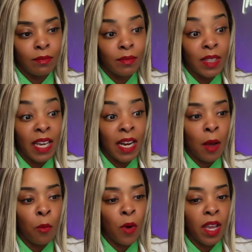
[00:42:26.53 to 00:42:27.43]
and
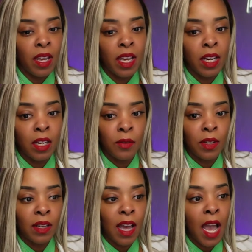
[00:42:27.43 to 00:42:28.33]
I'm way ahead of you.
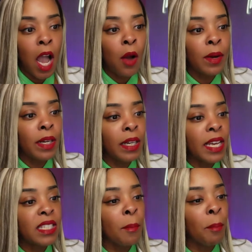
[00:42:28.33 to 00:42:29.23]
I already
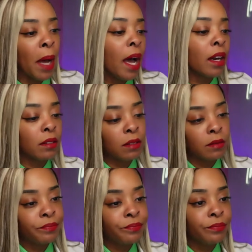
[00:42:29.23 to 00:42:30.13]
laced the bottle.
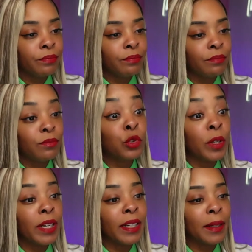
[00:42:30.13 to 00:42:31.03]

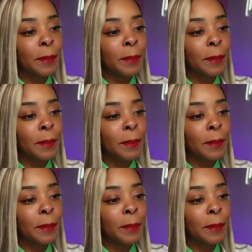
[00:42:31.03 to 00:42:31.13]
Drink up.